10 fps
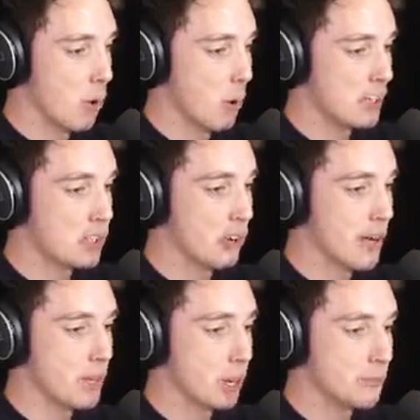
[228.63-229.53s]
always
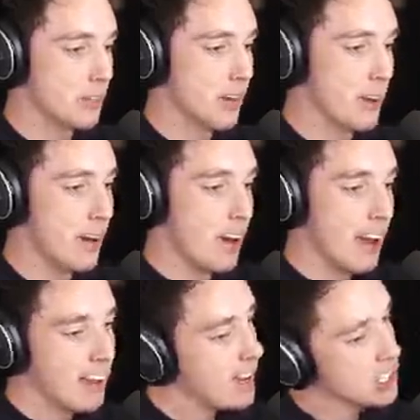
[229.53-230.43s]
dreamed of.
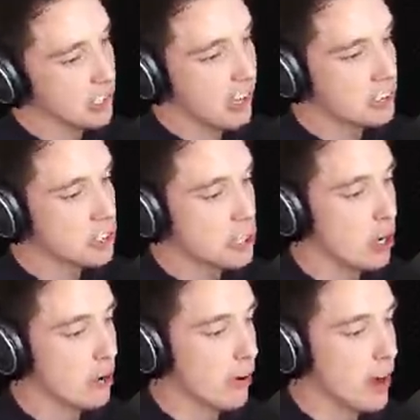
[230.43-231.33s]
Occasionally, I'll just
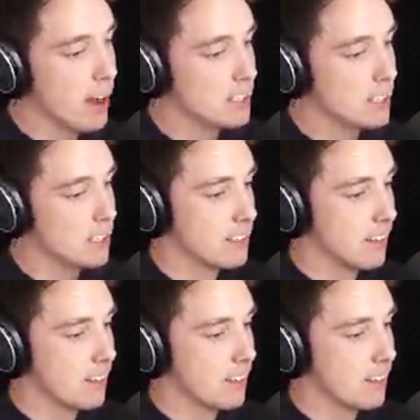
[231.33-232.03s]
turn around and